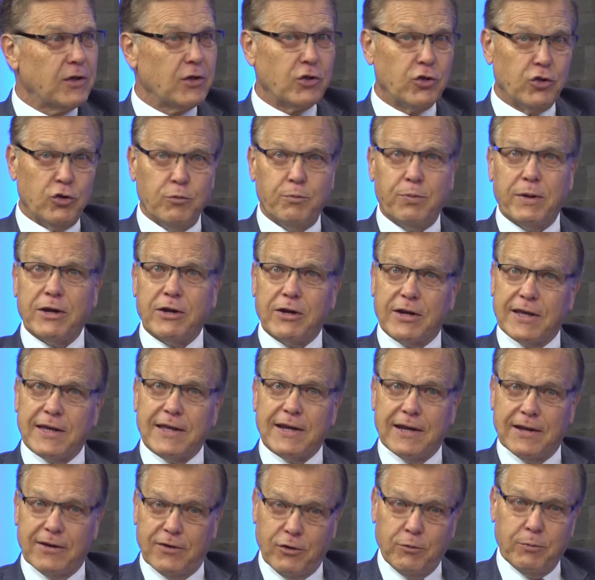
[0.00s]
you better
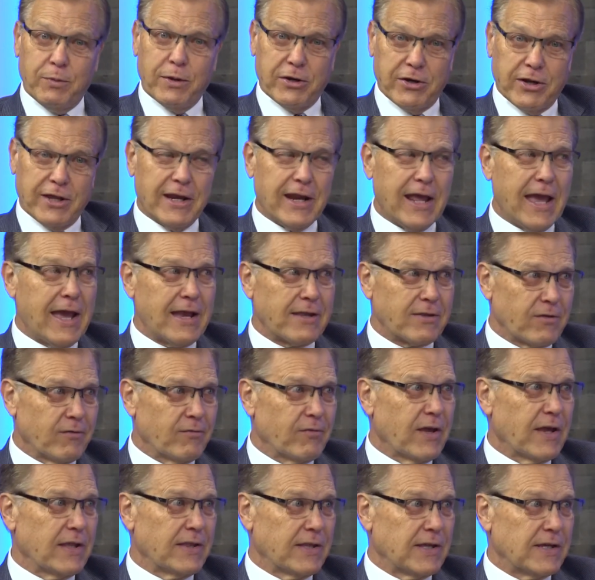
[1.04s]
get active
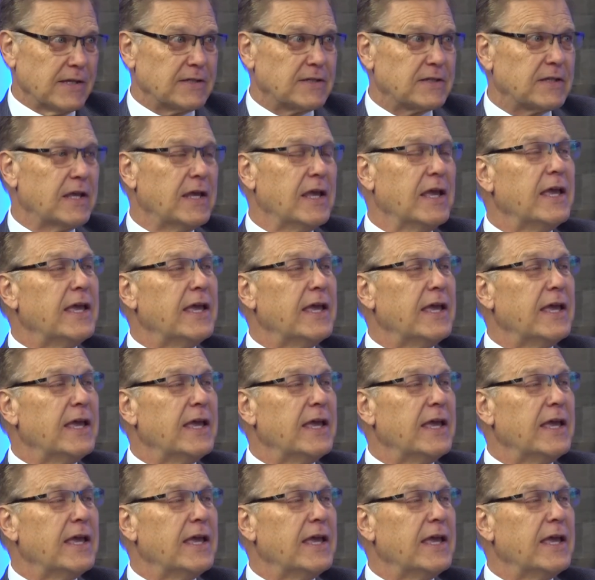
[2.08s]
on this.